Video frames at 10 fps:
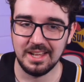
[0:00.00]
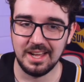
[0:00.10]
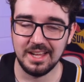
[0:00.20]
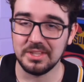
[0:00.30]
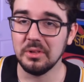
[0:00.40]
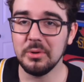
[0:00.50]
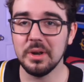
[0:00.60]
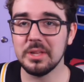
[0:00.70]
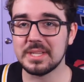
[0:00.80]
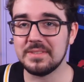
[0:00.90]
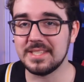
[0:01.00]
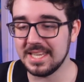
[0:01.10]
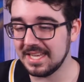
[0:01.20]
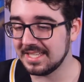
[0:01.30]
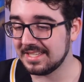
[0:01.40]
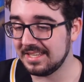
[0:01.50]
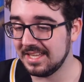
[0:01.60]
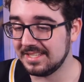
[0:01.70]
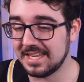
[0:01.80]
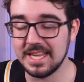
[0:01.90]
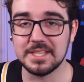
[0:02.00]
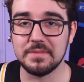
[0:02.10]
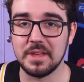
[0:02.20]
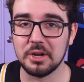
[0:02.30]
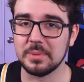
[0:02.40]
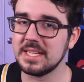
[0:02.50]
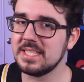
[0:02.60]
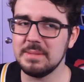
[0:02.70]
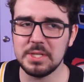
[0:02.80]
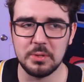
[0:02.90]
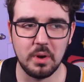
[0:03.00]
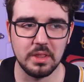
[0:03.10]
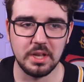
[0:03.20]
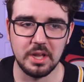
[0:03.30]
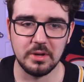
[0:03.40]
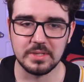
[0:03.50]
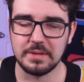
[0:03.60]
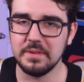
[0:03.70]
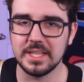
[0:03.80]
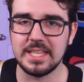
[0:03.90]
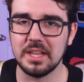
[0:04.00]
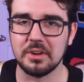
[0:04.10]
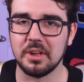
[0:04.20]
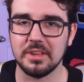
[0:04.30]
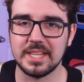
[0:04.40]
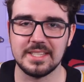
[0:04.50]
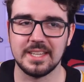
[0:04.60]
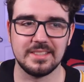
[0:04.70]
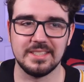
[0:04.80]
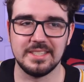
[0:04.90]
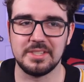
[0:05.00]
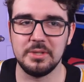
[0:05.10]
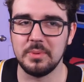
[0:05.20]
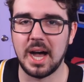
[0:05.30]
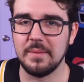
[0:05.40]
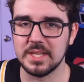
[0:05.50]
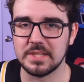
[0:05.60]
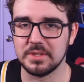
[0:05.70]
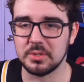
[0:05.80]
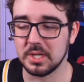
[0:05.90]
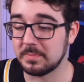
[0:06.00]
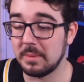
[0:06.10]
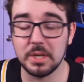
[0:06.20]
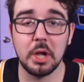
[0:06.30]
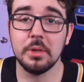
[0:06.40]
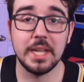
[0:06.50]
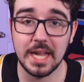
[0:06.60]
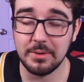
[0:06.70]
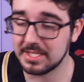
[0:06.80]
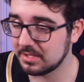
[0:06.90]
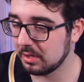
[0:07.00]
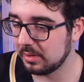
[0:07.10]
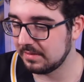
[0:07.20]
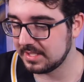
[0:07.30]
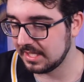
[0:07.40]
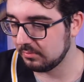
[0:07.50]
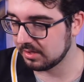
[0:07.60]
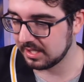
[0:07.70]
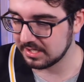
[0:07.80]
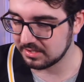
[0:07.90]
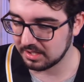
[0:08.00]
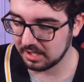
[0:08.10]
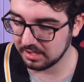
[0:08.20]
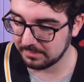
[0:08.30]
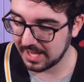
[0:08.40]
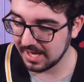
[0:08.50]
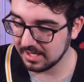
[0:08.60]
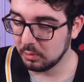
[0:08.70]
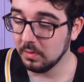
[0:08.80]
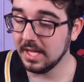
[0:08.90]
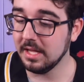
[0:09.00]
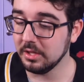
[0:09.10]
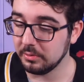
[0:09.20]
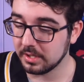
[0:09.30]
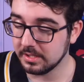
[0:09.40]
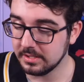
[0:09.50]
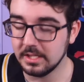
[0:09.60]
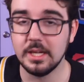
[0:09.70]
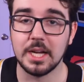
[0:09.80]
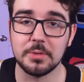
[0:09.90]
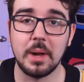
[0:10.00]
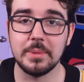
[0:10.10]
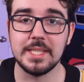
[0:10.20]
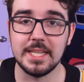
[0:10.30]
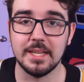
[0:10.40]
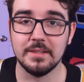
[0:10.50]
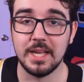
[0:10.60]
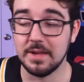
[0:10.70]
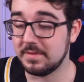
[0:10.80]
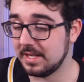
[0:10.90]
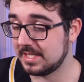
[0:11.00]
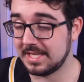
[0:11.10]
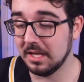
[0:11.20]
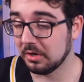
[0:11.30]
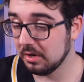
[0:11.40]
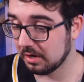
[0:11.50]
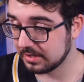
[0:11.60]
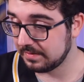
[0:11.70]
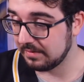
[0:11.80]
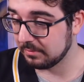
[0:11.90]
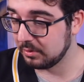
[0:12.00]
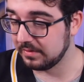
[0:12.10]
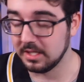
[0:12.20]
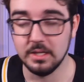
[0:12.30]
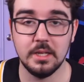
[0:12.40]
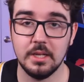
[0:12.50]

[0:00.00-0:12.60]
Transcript: The only one of those I've seen is Days of Thunder, but that seems too on the nose. I feel like Dale Earnhardt, that's like, it's too obvious of a choice, but I'm gonna go with it anyways. It's the only one I've seen. Where are the answers? Are they on the back? Cool Hand Luke. I should probably see it. Hey, if it's Dale Earnhardt's favorite movie,